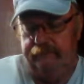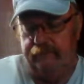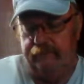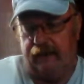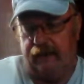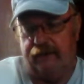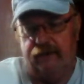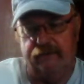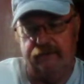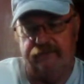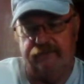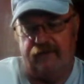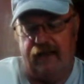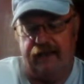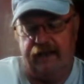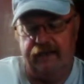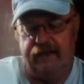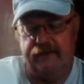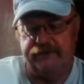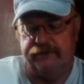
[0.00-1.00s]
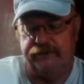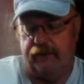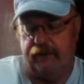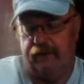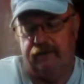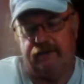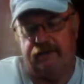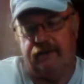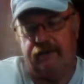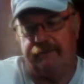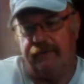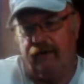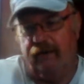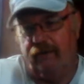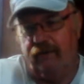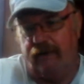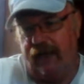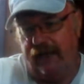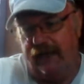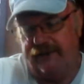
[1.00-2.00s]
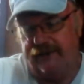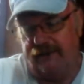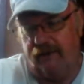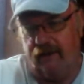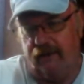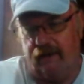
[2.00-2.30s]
I couldn't find it, so I looked up the location